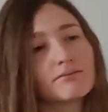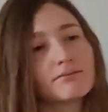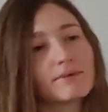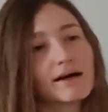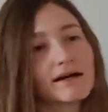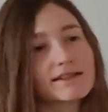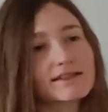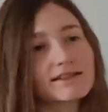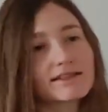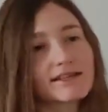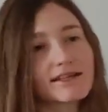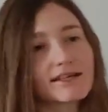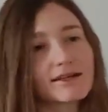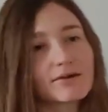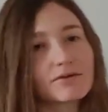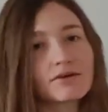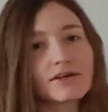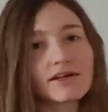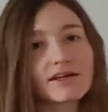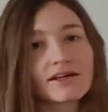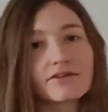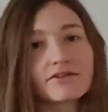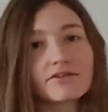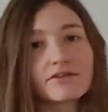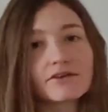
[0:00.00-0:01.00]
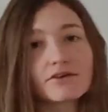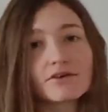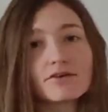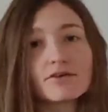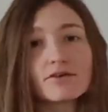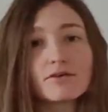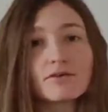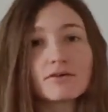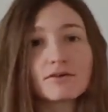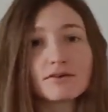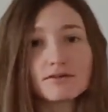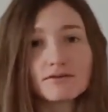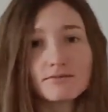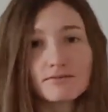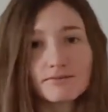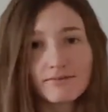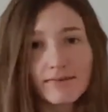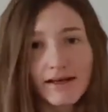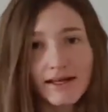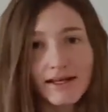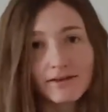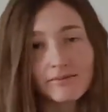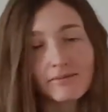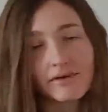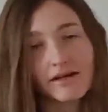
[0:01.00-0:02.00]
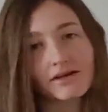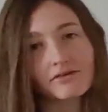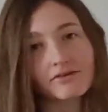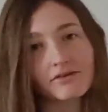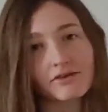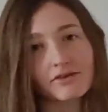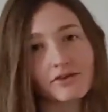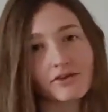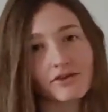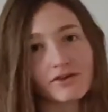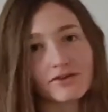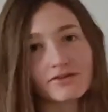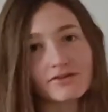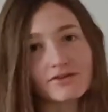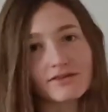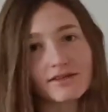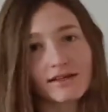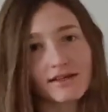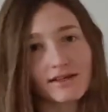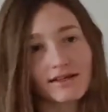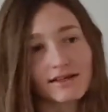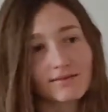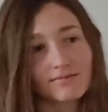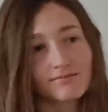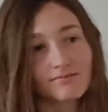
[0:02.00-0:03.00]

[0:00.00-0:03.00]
but it will give you many, many returns.